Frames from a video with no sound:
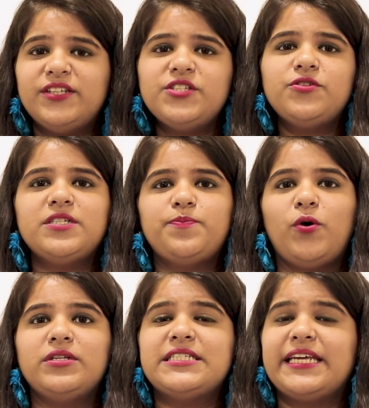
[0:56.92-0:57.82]
This
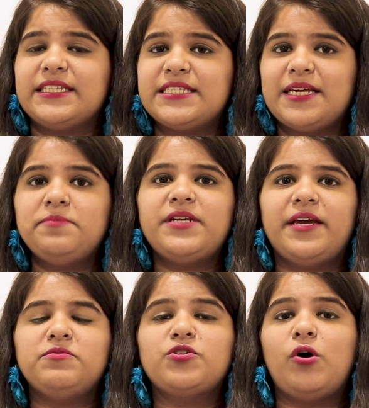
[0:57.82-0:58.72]
response can
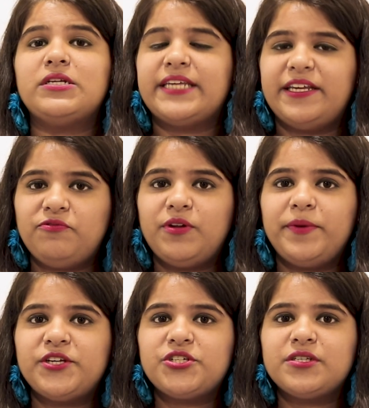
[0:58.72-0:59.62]
sometimes cause
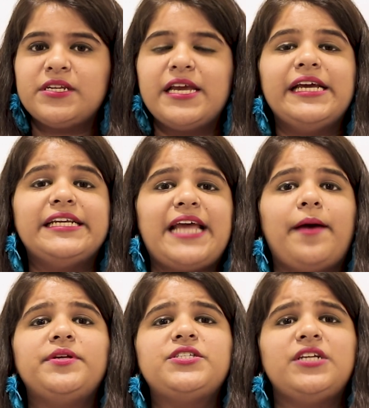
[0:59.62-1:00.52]
inflammation,
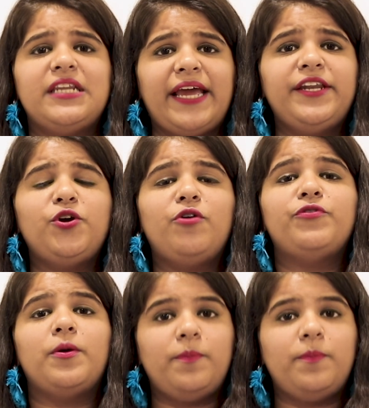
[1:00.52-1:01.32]
damage the lining of your